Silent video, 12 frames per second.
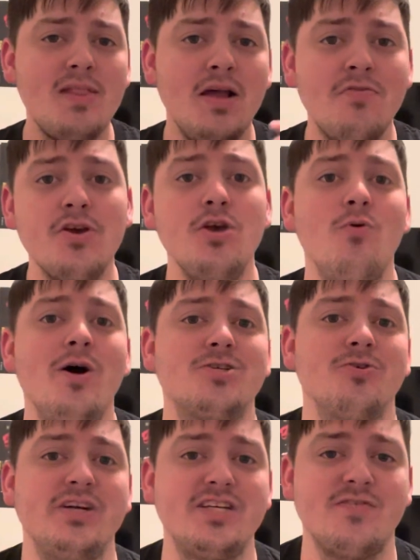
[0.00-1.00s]
U.S.
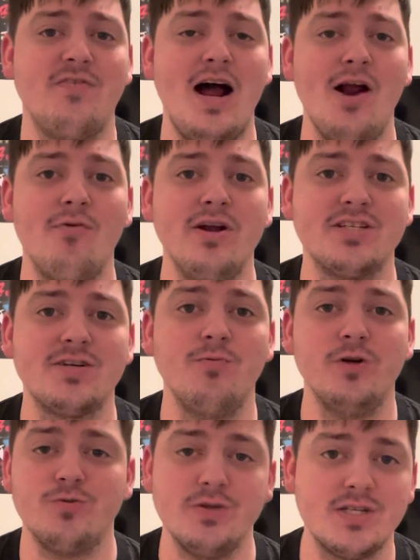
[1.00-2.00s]
release of High Risk,
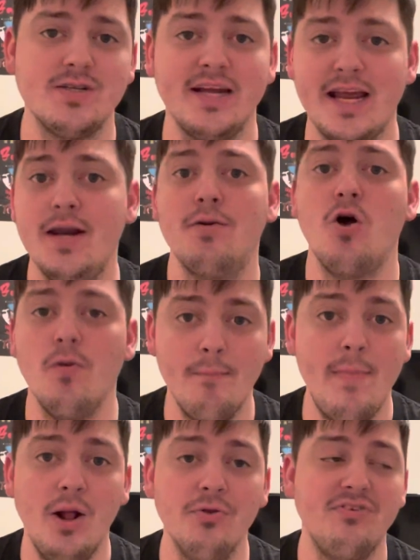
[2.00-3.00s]
which was again called
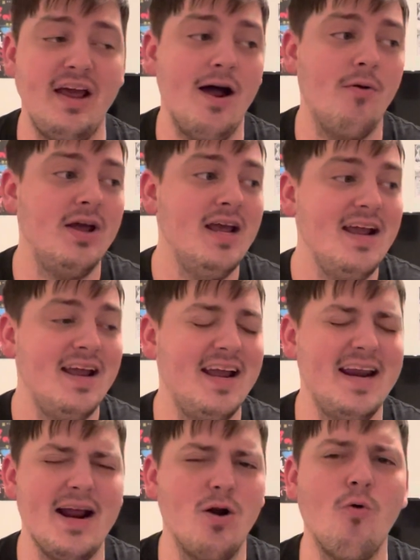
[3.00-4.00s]
Meltdown,
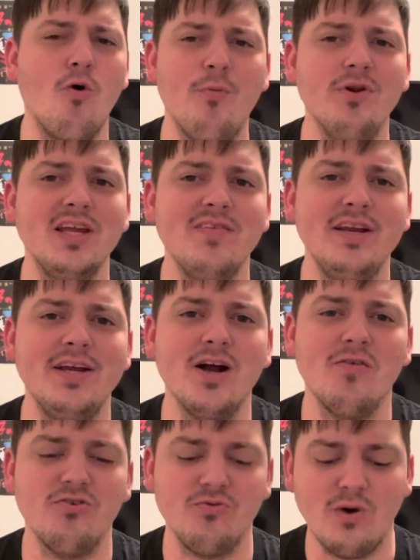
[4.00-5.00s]
it had a horrible DVD
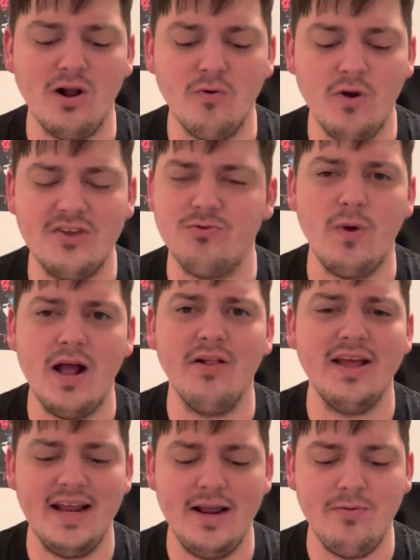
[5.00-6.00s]
cover as well.
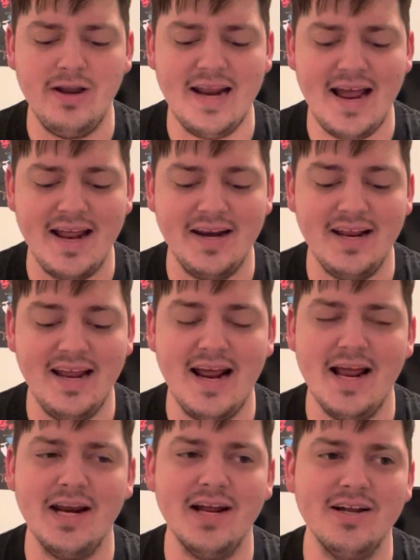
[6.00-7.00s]
It
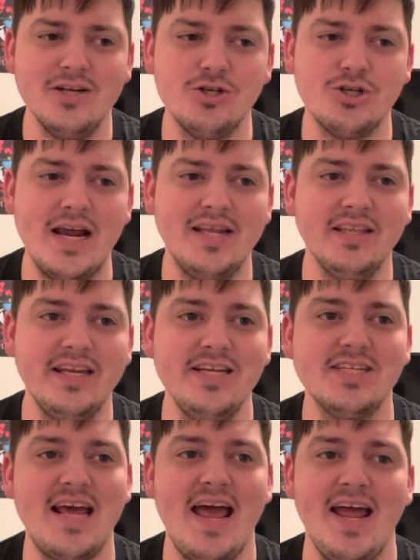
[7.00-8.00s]
had Jet
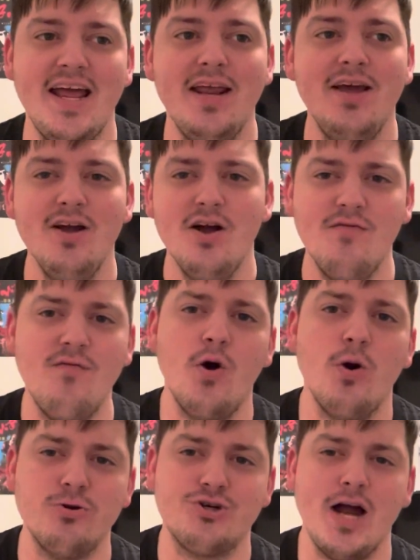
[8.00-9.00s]
Li's head
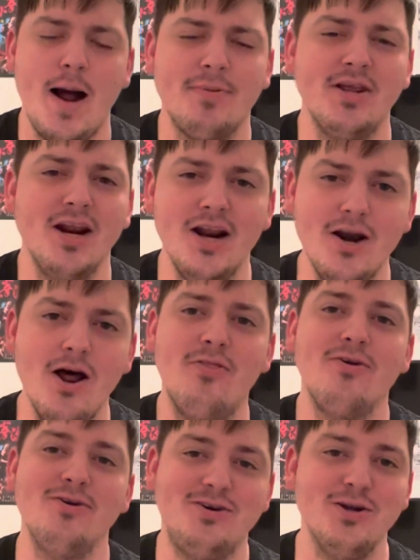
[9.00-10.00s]
photoshopped on
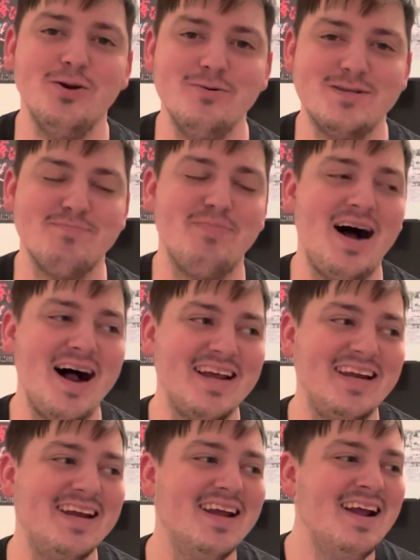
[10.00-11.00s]
another dude's
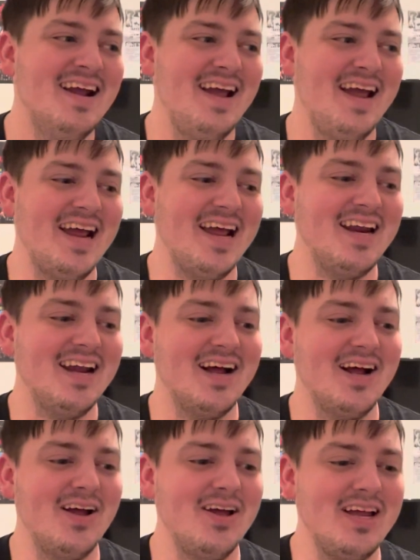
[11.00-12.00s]
body, and
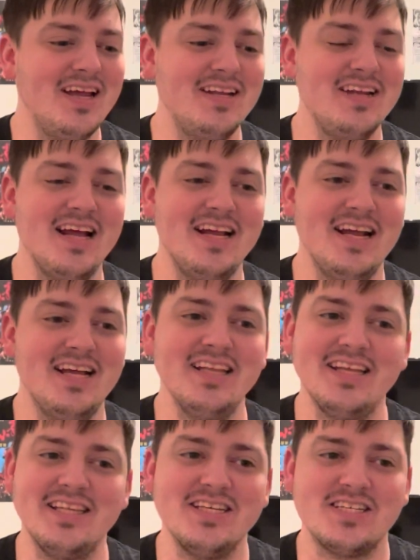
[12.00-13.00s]
it had
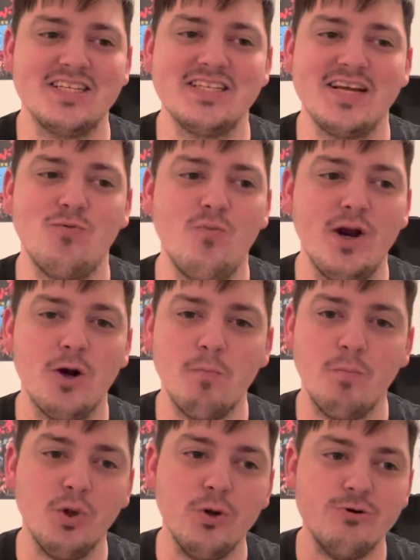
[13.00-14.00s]
like this like
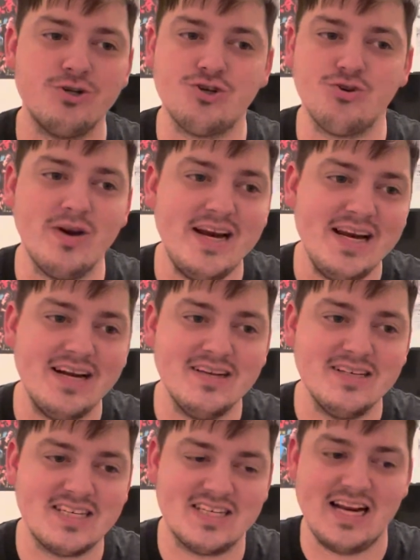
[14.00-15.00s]
weird blue streak
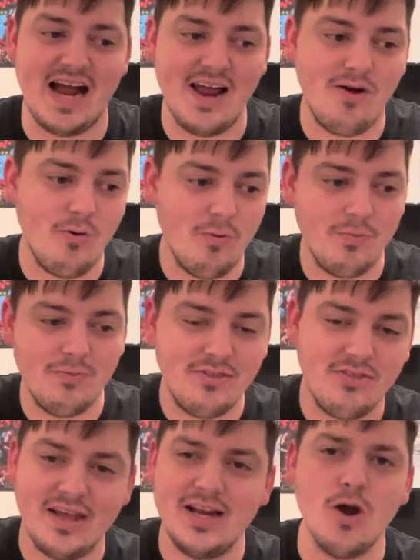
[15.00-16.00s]
style
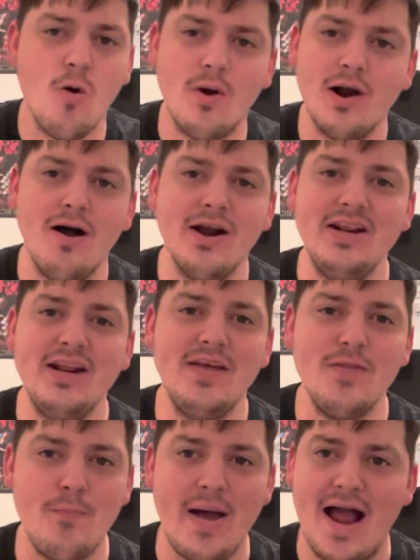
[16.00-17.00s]
thing going on in
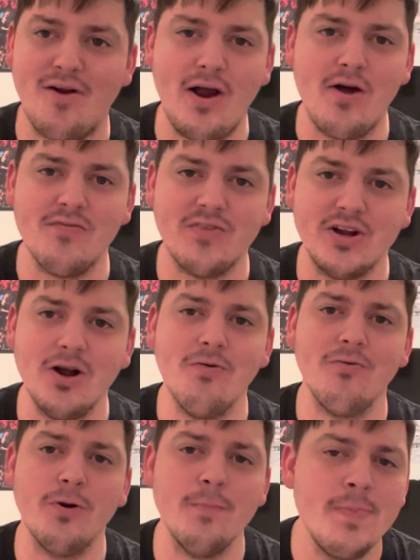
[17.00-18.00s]
the background of the
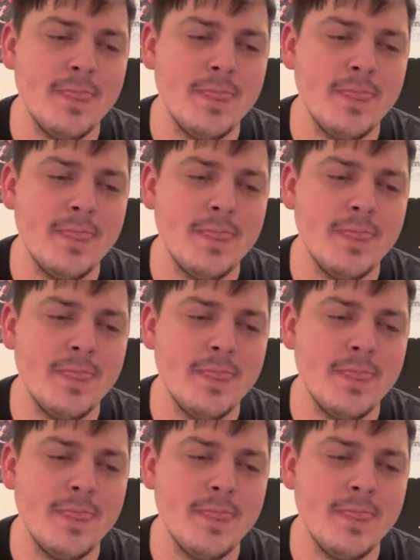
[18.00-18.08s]
cover.